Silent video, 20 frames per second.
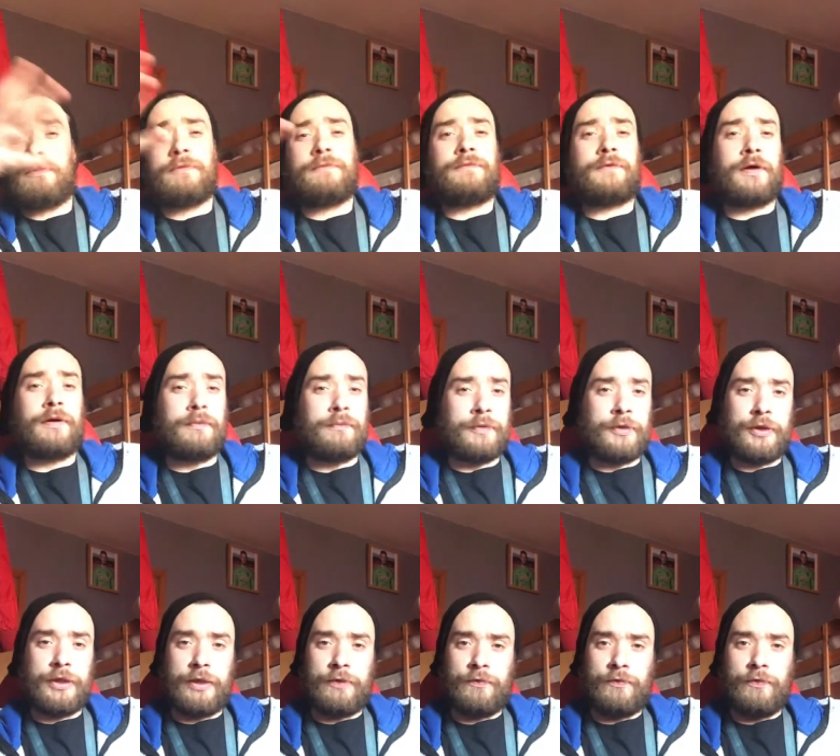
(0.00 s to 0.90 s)
with going
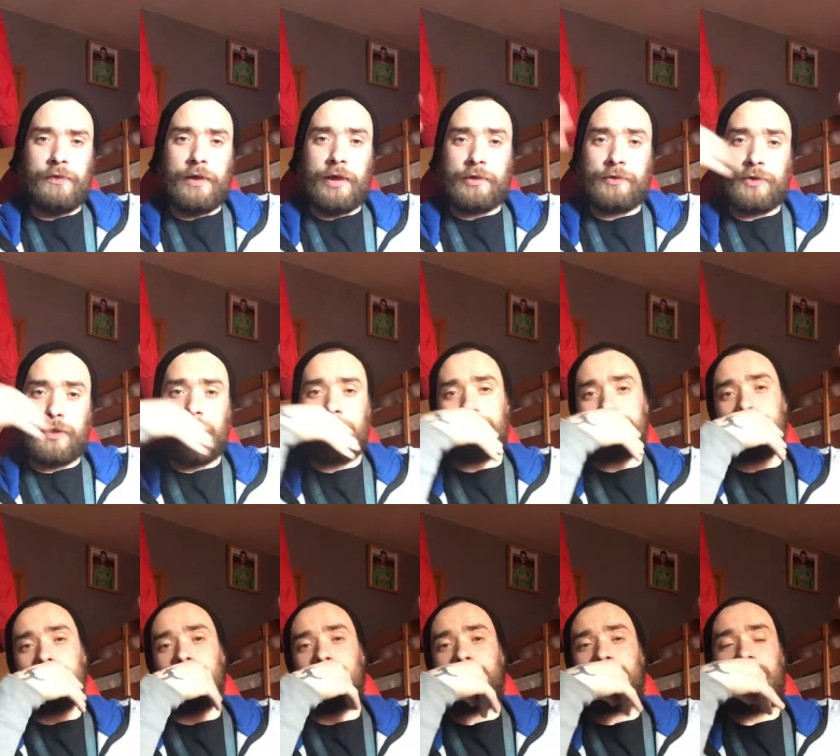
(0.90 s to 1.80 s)
with Jet2 last year, I've
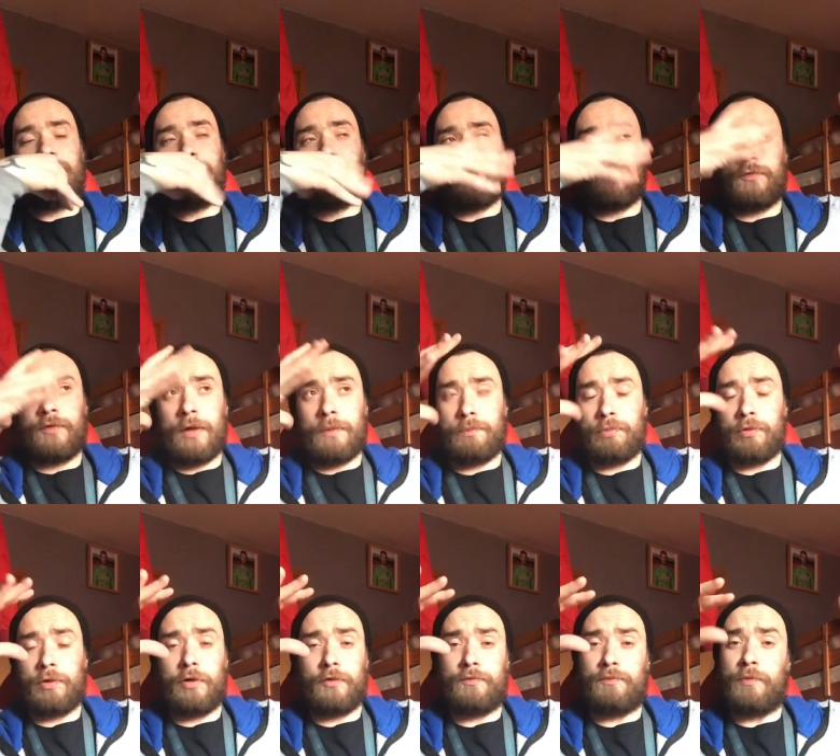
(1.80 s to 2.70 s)
used them as that
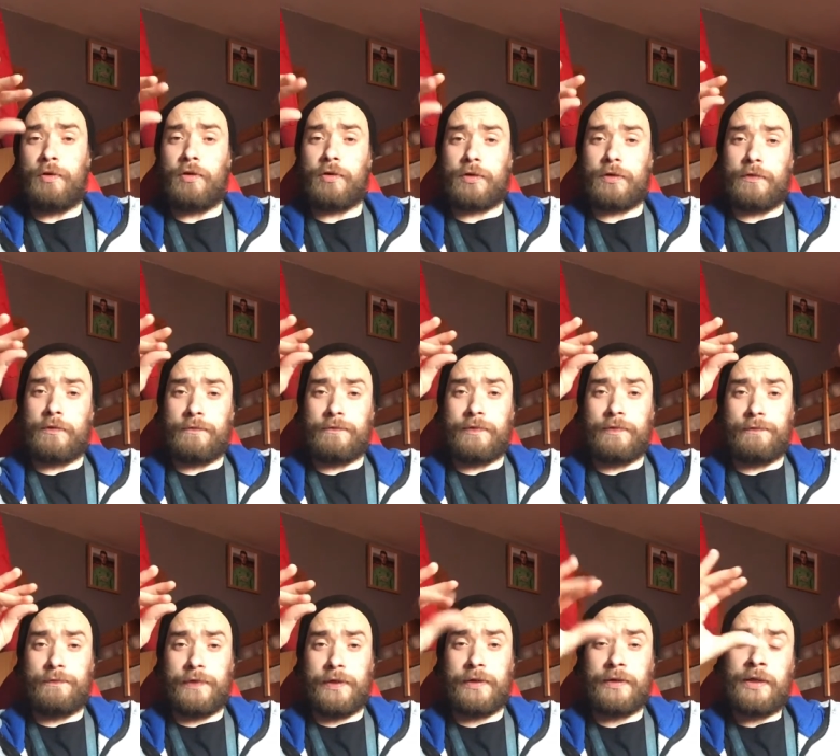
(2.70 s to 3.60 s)
price mark of the
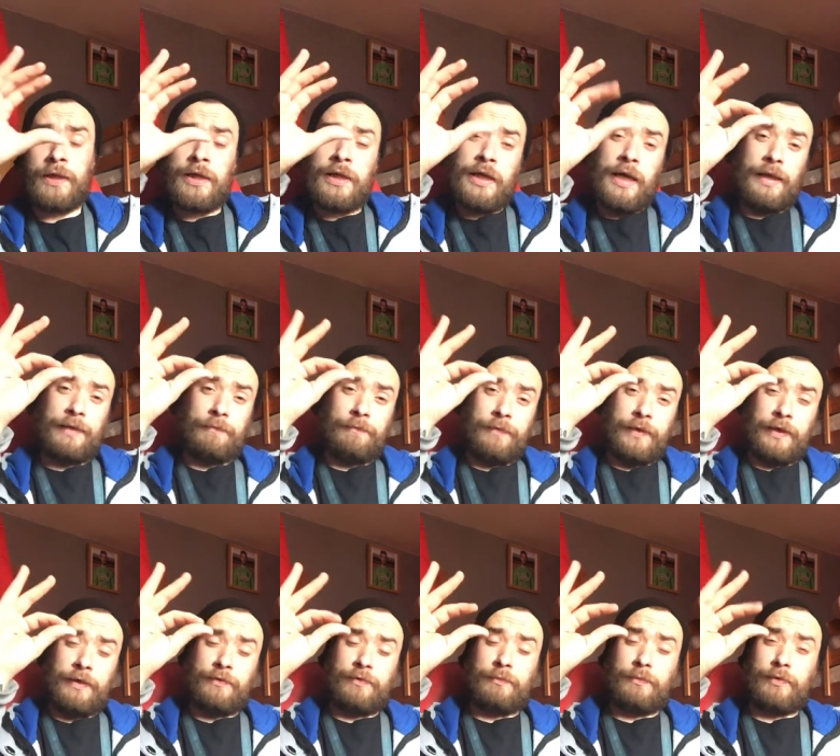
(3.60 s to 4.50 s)
thing. And the
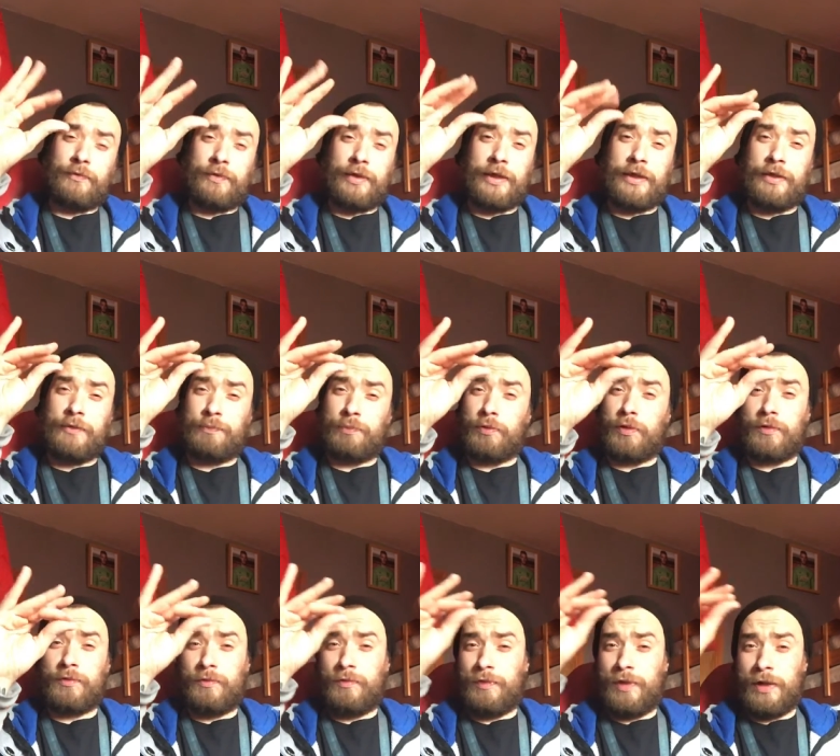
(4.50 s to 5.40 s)
thing is, I'm going to say these
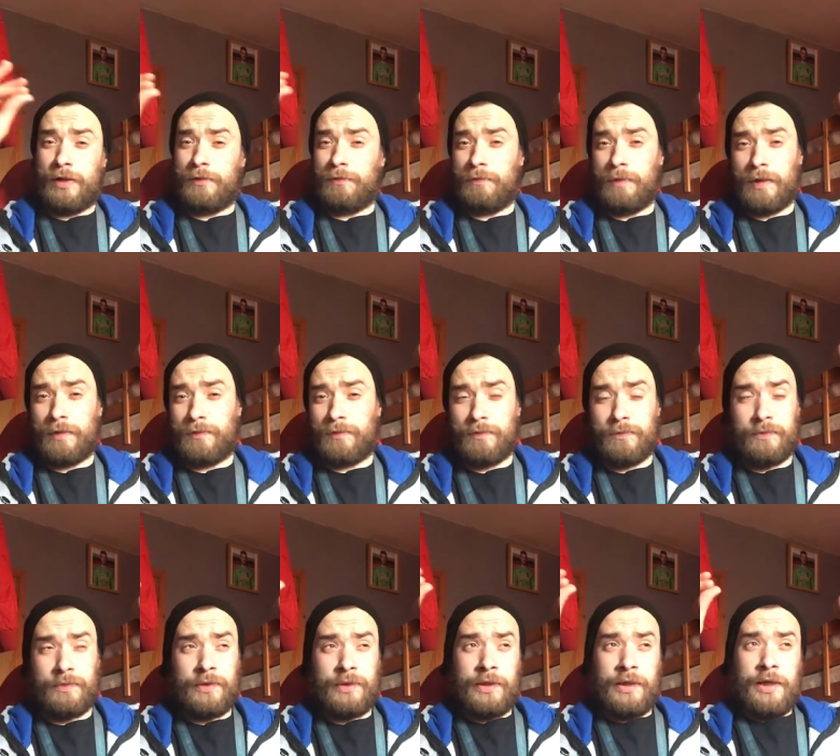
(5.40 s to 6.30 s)
prices ain't correct.
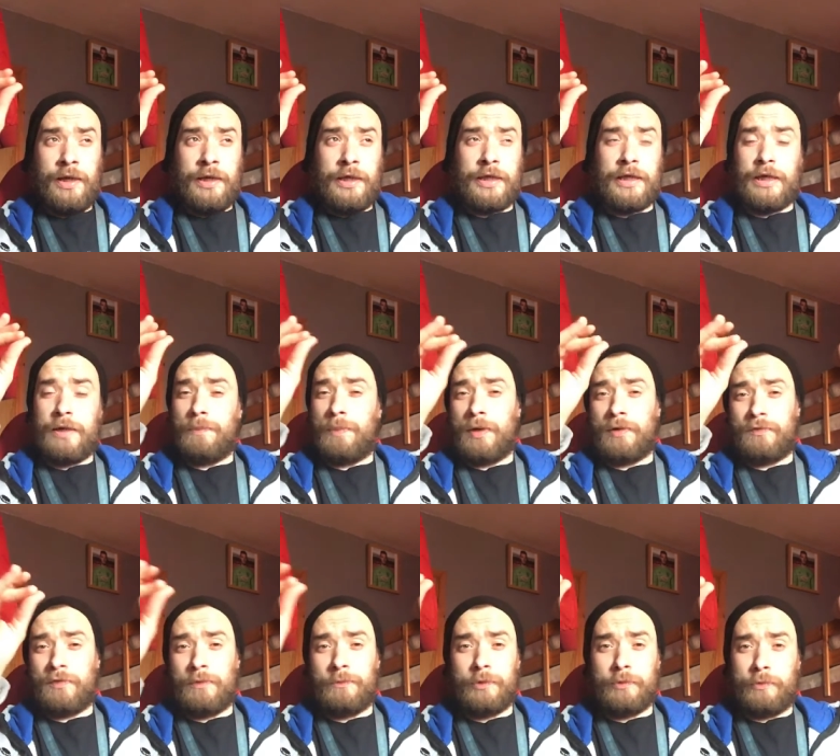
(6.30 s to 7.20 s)
You know, by
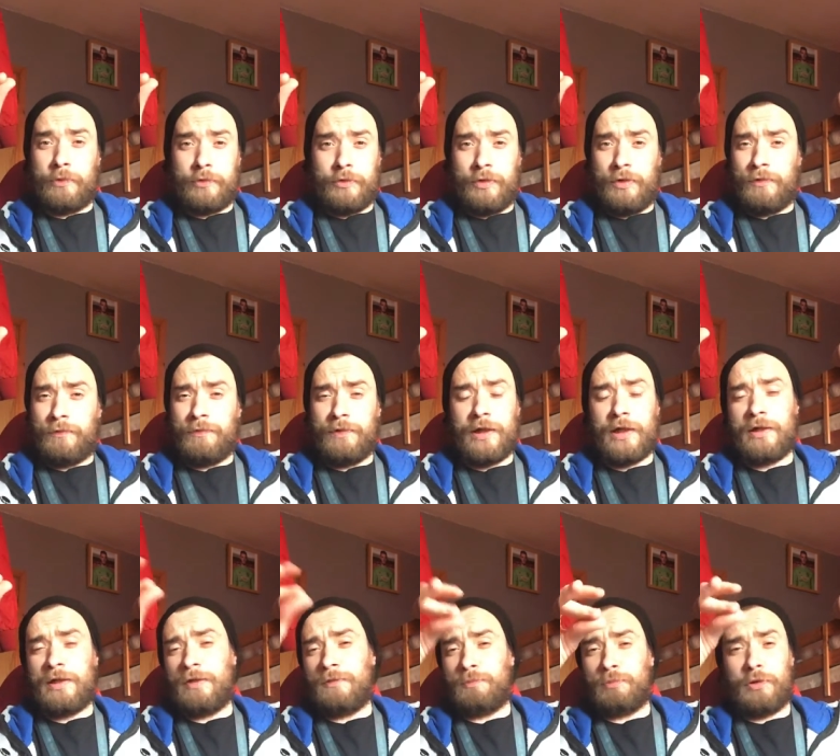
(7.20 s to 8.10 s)
the time you're watching this
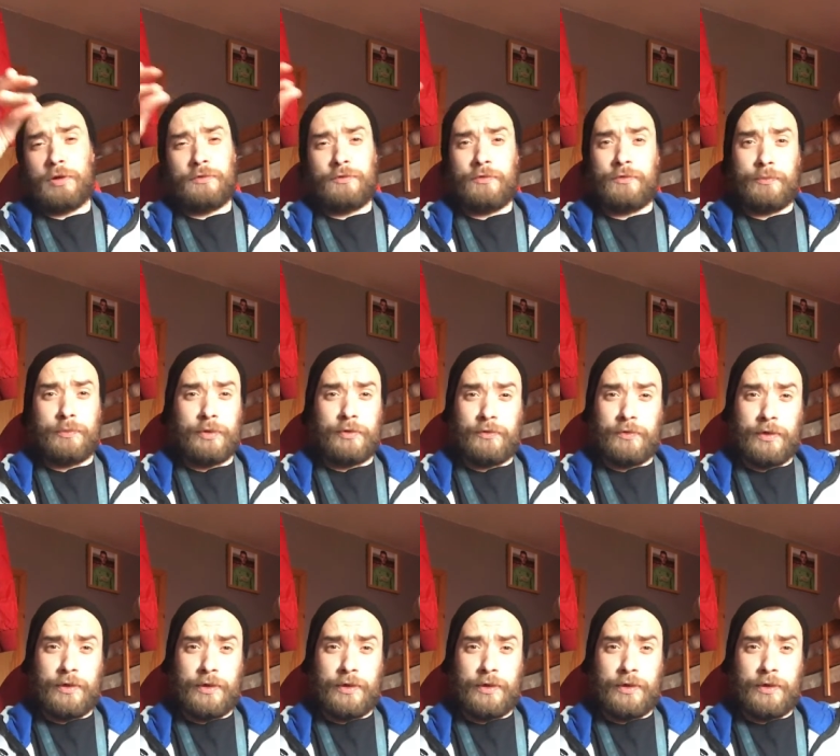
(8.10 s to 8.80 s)
video, these prices are most